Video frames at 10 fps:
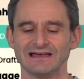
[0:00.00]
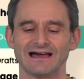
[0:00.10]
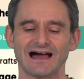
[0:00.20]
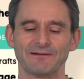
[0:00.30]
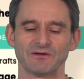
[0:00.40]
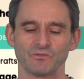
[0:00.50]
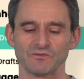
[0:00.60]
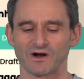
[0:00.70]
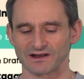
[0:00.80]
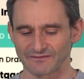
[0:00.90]

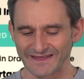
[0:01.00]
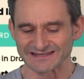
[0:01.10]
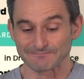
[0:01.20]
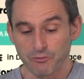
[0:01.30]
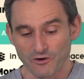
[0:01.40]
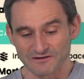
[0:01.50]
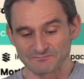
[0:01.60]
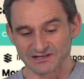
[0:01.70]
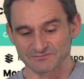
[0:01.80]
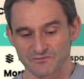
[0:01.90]
And that's important
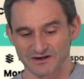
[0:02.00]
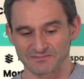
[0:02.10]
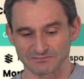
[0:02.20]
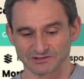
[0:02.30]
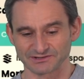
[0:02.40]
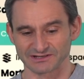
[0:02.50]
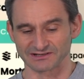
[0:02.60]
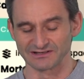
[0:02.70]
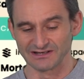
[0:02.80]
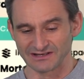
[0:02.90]
because we want to be able
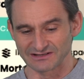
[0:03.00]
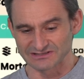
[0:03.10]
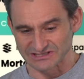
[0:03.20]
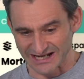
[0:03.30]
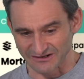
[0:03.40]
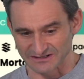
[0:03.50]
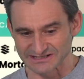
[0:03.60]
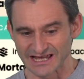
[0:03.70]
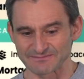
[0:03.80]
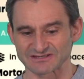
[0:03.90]
to check our
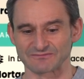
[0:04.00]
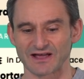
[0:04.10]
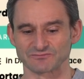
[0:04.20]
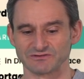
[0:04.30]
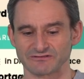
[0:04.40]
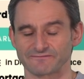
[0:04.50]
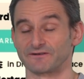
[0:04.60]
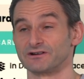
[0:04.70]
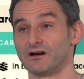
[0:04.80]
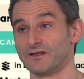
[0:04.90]
types as we
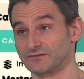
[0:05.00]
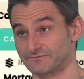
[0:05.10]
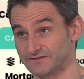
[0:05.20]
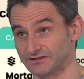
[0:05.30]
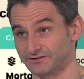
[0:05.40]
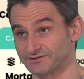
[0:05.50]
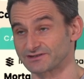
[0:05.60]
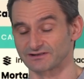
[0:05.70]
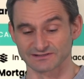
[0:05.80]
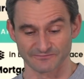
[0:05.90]
refer to other
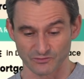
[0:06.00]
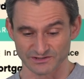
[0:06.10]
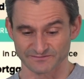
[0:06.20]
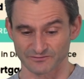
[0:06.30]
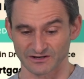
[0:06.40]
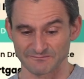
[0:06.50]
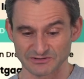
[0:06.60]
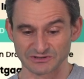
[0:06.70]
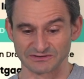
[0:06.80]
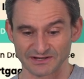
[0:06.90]
fields. Because of course, for a
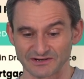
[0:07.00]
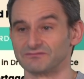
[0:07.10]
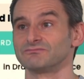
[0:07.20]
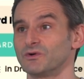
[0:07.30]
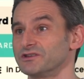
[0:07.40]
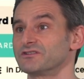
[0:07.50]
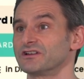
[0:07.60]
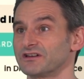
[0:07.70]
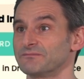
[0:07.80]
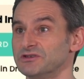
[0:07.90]
computed thing, what are you
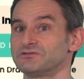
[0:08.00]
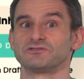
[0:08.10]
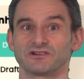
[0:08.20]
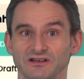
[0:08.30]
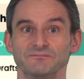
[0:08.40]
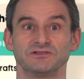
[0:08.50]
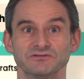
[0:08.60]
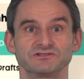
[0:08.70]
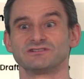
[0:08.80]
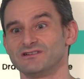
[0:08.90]
going to compute? You're going to
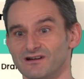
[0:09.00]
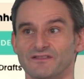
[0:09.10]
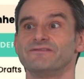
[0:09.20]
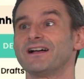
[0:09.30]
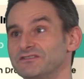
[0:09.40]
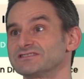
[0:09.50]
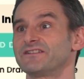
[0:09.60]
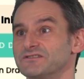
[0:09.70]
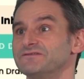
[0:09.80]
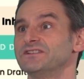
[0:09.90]
compute values of
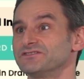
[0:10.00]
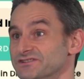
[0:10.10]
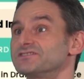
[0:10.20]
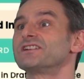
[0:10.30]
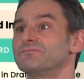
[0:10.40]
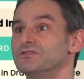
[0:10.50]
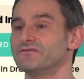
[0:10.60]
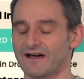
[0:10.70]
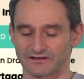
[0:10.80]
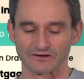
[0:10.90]
other fields into some new
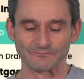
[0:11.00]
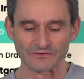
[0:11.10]
value.